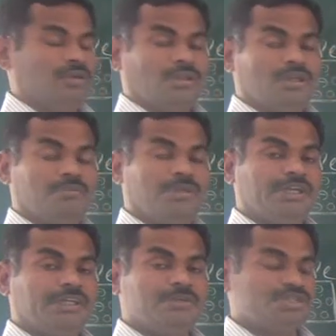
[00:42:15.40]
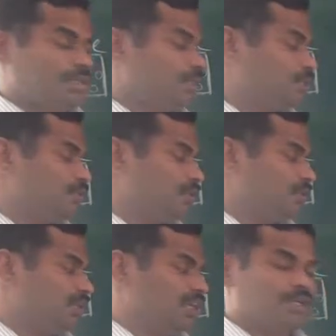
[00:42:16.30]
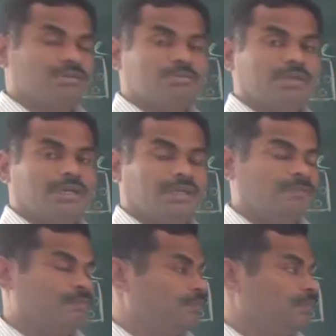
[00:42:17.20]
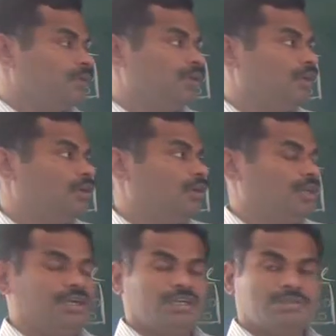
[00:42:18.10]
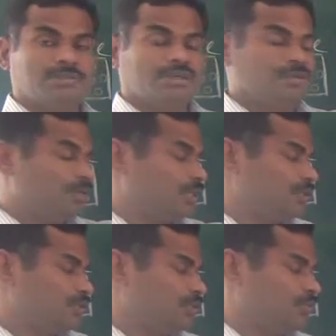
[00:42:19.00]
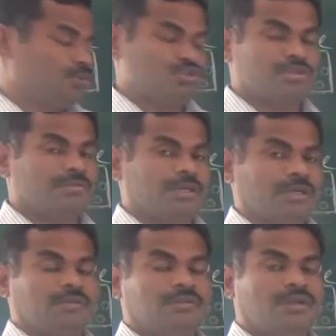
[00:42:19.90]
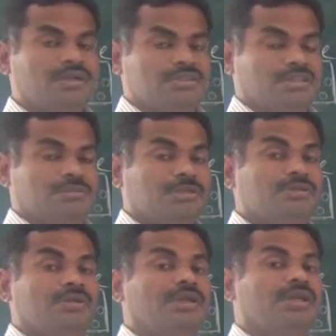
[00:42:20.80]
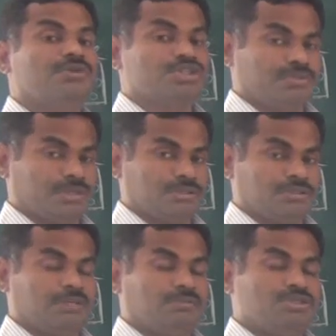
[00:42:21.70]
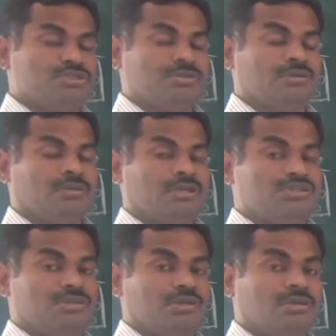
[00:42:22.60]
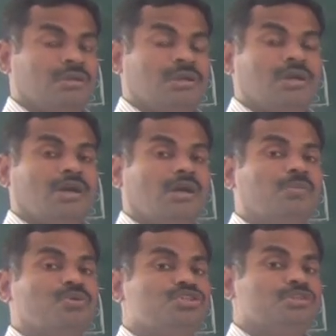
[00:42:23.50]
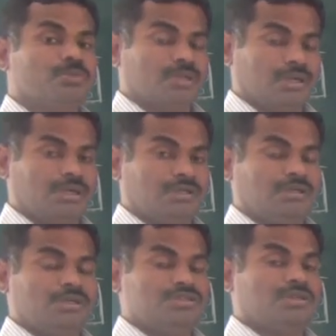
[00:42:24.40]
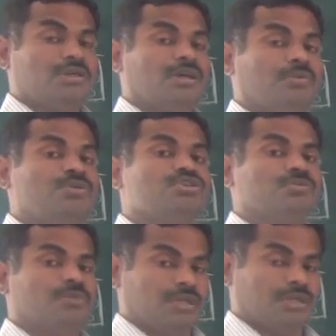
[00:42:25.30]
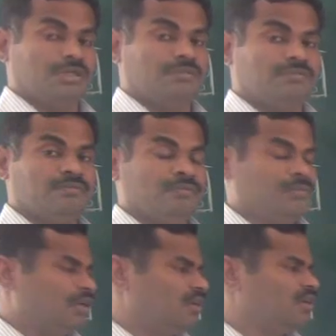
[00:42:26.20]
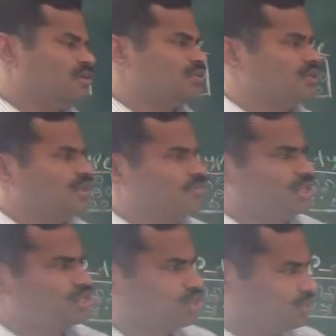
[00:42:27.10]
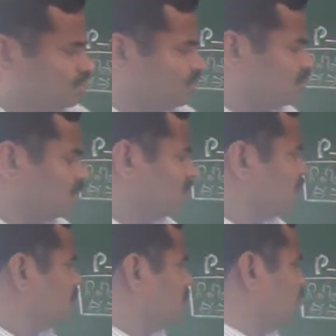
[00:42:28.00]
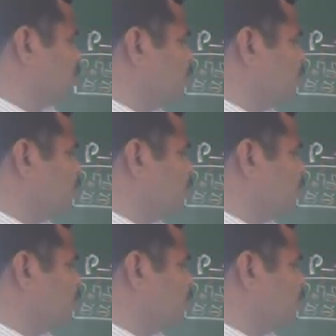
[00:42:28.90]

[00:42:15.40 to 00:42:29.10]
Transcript: the P-type is connected to the negative of the battery, and the N-type semiconductor connected to the positive battery. That is nothing but reverse bias. It means it is called opposite polarity. It is called opposite polarity. And also you can mention by